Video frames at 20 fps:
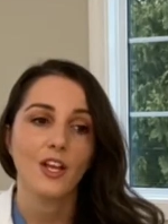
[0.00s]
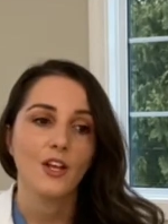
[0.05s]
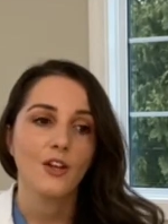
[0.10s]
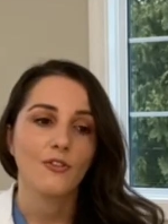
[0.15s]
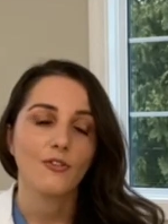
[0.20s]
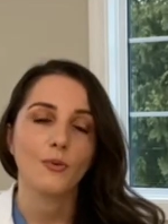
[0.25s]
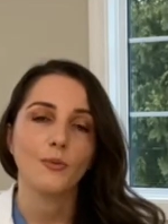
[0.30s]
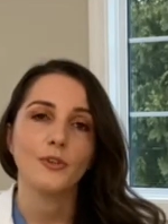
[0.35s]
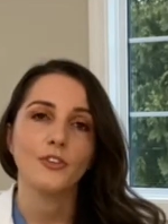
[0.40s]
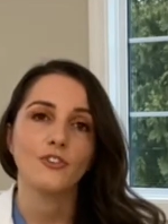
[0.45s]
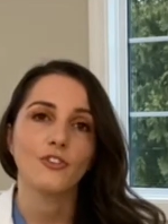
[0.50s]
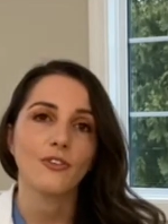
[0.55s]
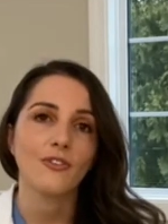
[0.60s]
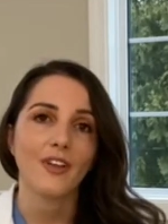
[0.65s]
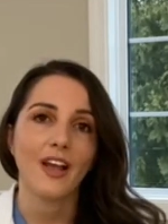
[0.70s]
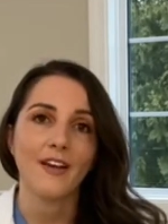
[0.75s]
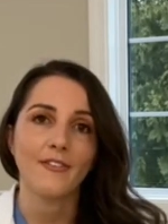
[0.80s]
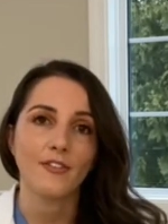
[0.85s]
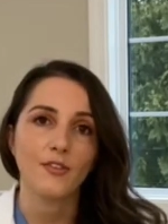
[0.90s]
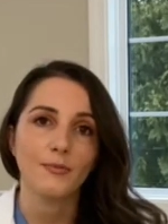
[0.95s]
So we just
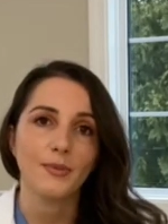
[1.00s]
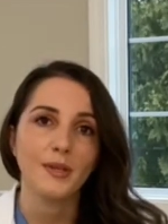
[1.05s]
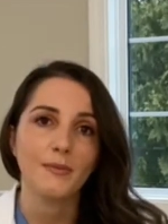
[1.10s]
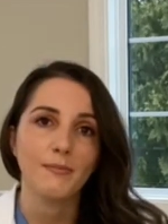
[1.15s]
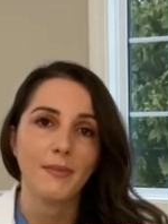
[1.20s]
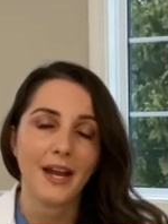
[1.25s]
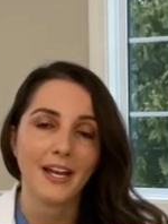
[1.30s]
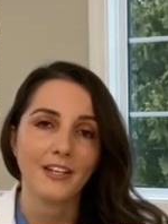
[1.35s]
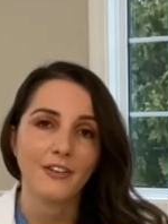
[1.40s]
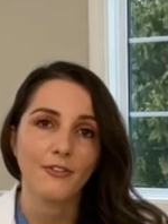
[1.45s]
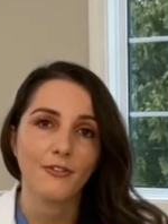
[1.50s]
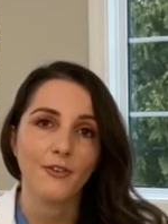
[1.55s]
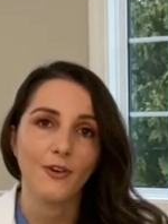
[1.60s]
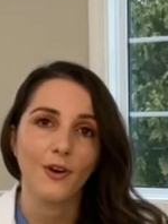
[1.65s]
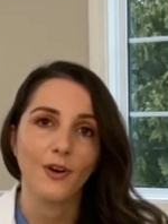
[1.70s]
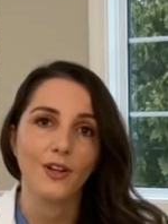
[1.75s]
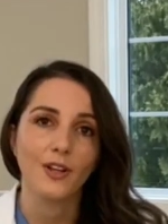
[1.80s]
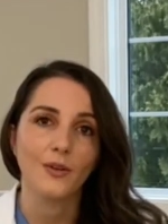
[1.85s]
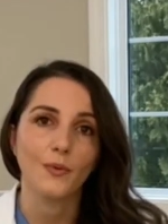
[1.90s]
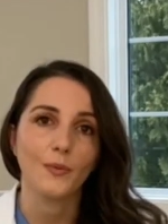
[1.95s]
have to be
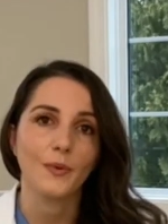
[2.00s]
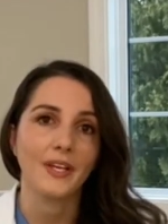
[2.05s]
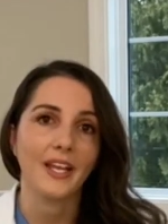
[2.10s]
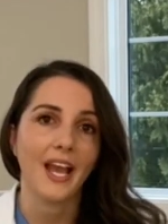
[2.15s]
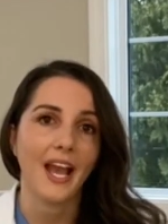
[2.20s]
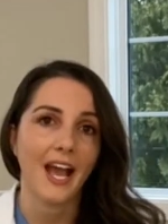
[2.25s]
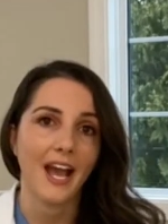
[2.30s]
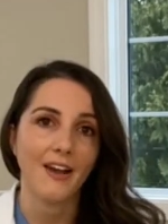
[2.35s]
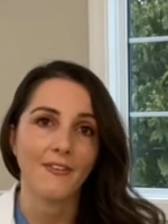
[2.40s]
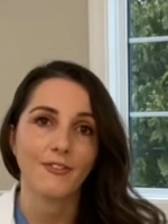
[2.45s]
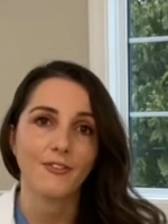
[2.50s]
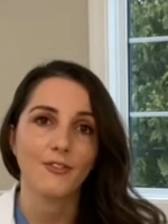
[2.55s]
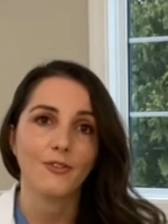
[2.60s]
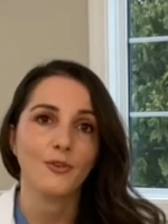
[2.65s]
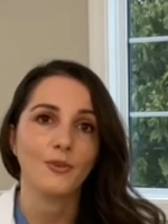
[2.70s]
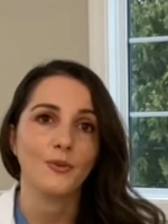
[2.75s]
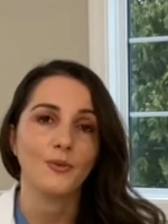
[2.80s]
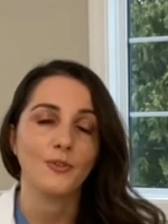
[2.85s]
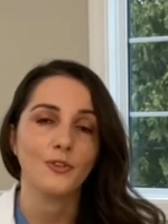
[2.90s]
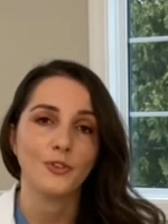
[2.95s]
mindful. We have
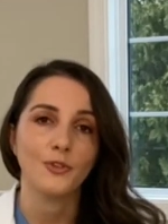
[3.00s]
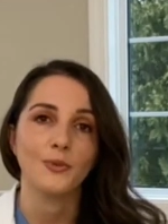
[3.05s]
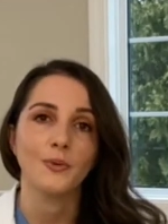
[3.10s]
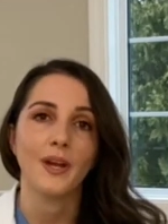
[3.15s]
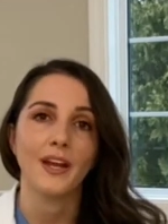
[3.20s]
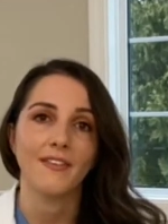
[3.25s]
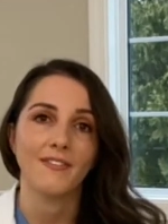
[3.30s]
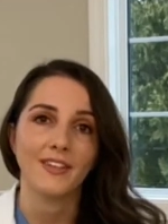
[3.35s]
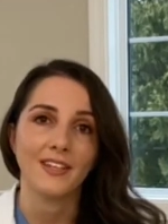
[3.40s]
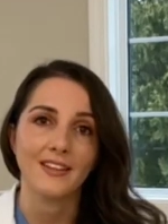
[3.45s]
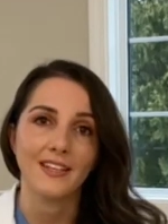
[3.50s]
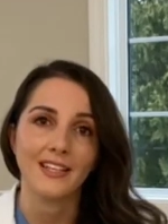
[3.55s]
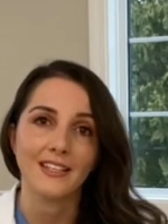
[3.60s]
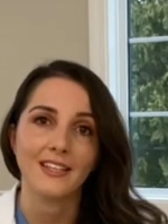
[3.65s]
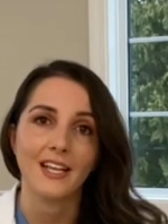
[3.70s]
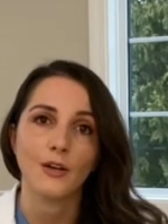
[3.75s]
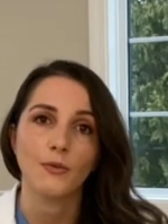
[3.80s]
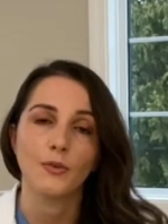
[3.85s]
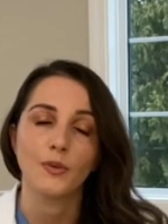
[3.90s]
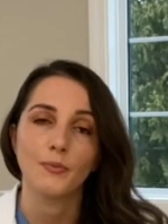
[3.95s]
to do everything
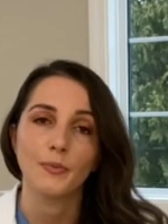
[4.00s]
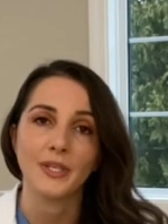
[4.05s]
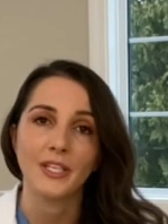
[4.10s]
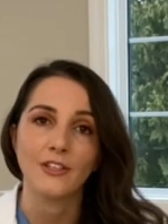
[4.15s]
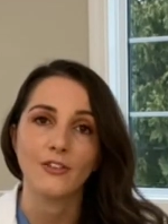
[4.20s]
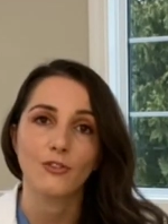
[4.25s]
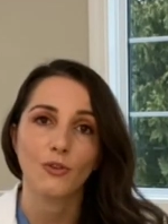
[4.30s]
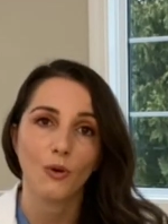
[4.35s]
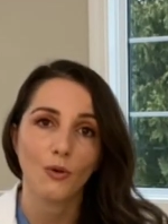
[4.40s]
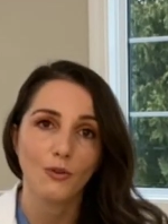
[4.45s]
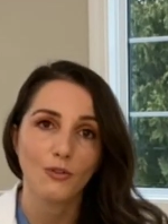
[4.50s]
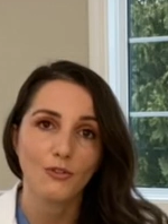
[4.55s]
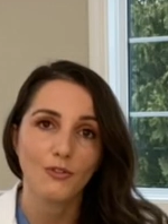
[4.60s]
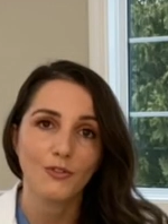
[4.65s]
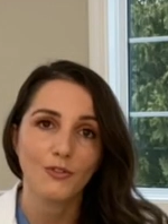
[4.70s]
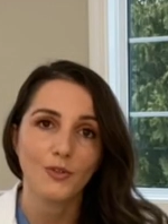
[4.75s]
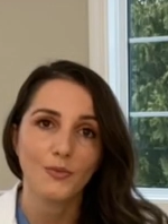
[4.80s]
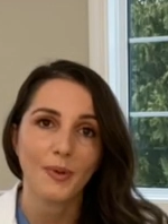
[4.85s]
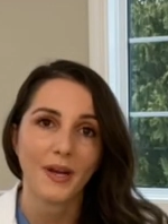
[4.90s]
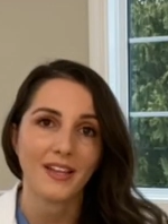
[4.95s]
that we're being told to
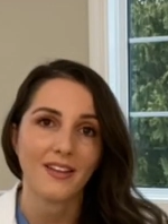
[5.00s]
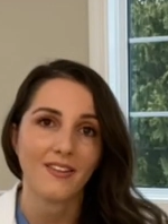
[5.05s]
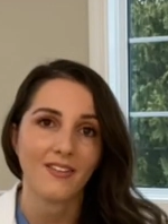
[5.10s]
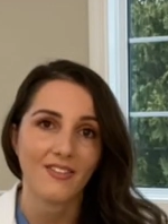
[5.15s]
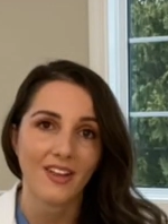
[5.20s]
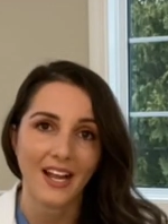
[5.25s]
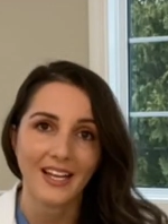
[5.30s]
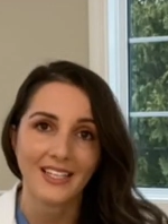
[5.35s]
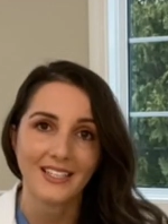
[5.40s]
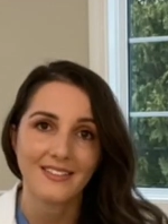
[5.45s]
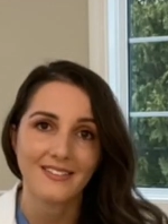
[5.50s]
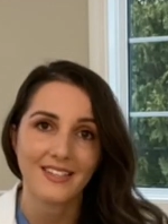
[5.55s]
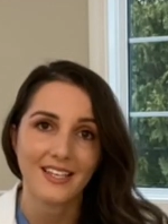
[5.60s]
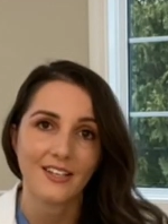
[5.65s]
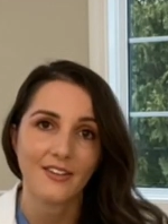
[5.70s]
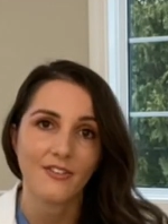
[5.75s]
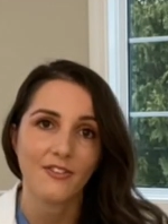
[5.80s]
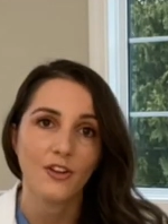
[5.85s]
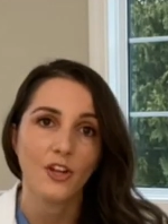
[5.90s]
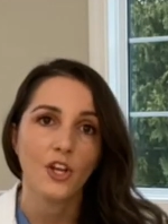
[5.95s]
do by the
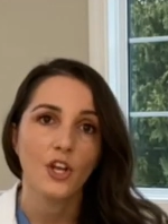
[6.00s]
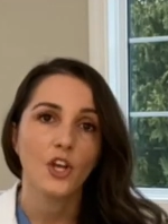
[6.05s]
scientists.